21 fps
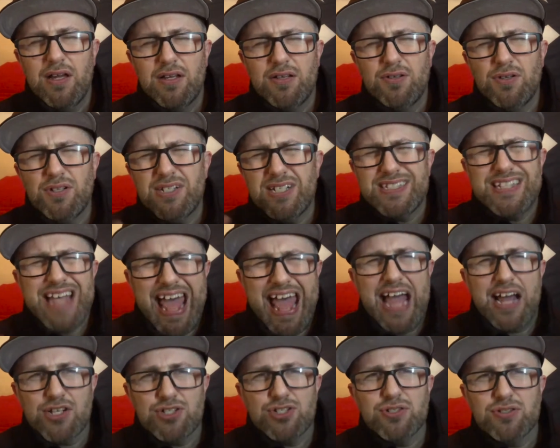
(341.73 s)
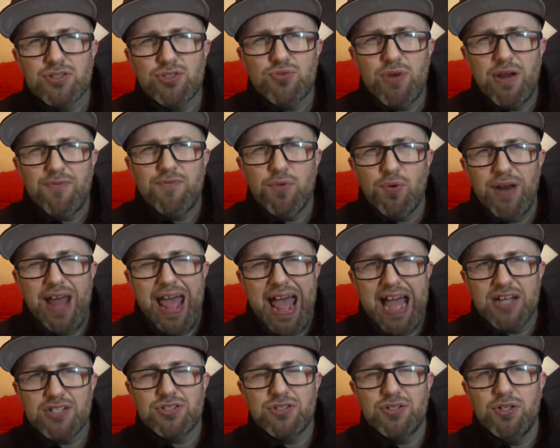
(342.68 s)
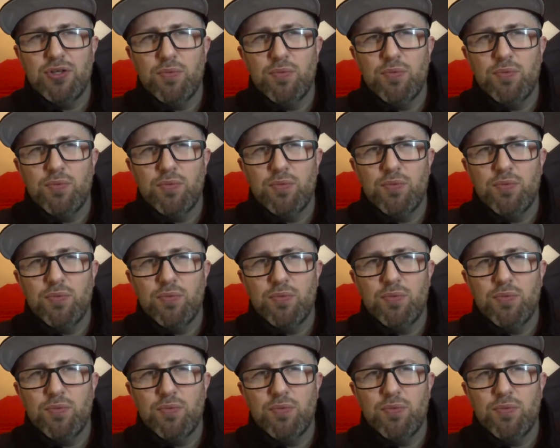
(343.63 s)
not just action, straightforward action.